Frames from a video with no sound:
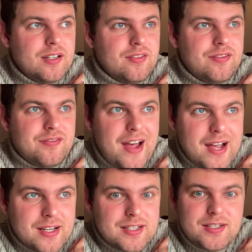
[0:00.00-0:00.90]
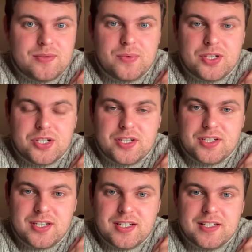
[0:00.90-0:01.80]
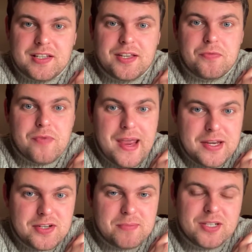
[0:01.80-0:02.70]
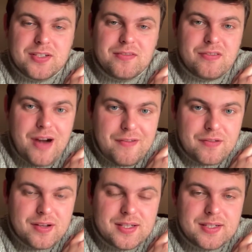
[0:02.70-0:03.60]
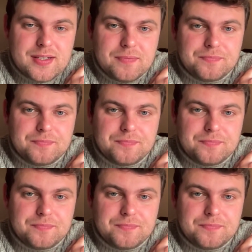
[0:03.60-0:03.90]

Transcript: facts which consist in the arrangement of reference,